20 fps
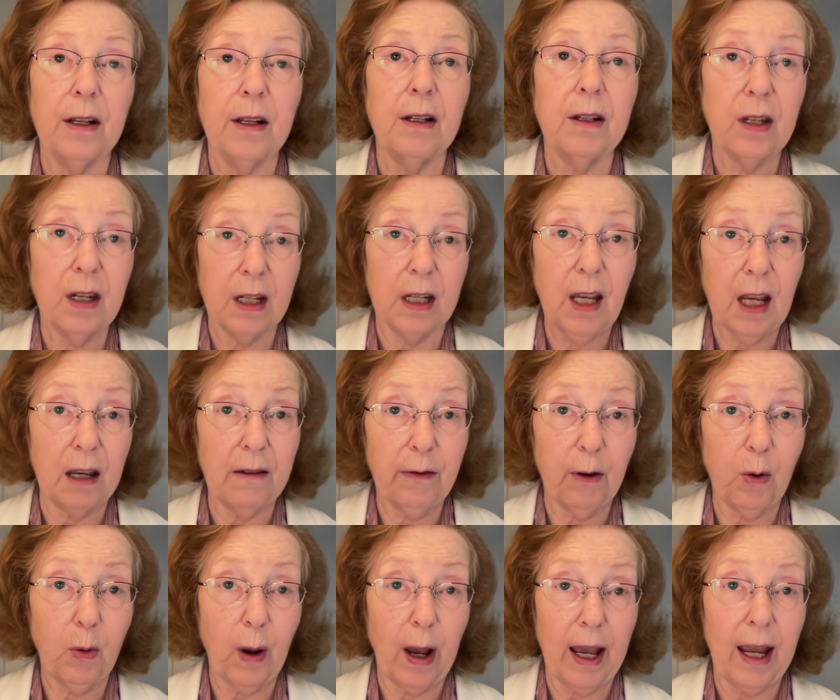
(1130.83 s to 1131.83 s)
to give
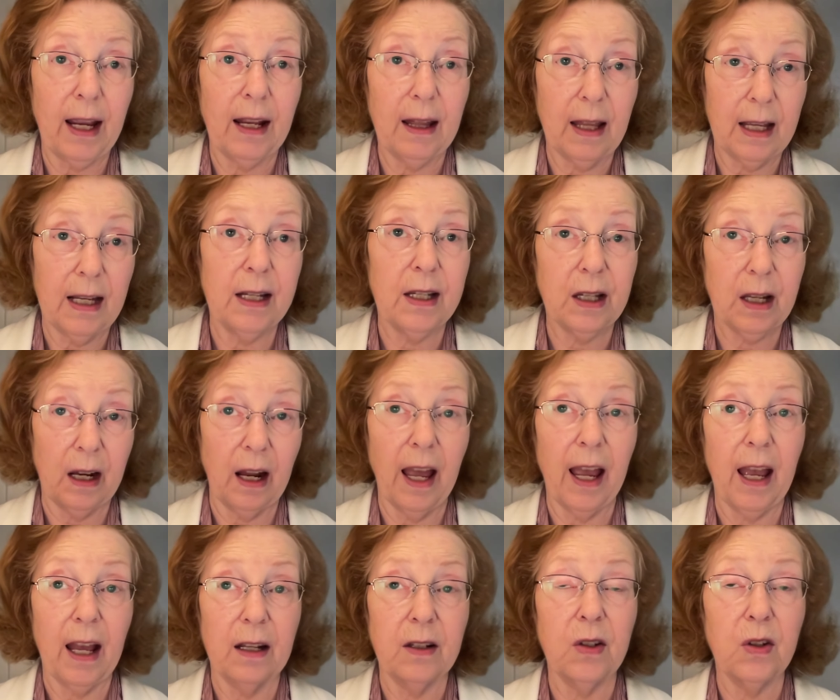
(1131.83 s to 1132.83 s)
away these
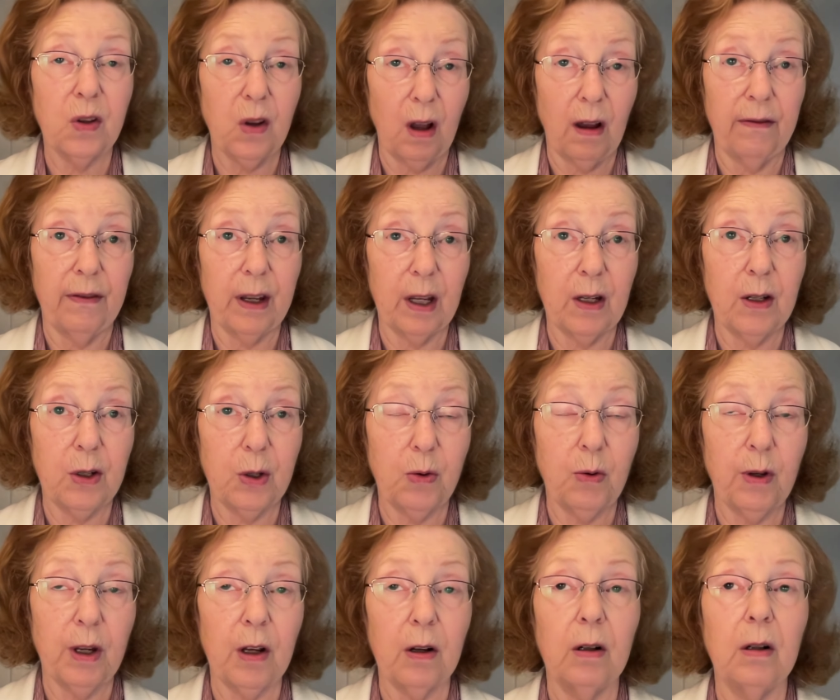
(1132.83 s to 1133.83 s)
lands of
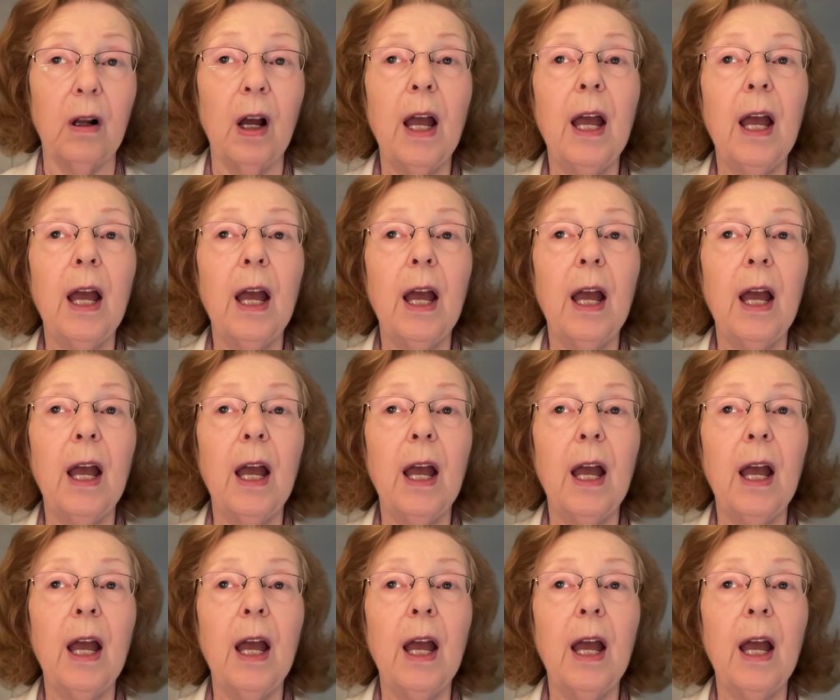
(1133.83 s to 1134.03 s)
Israel.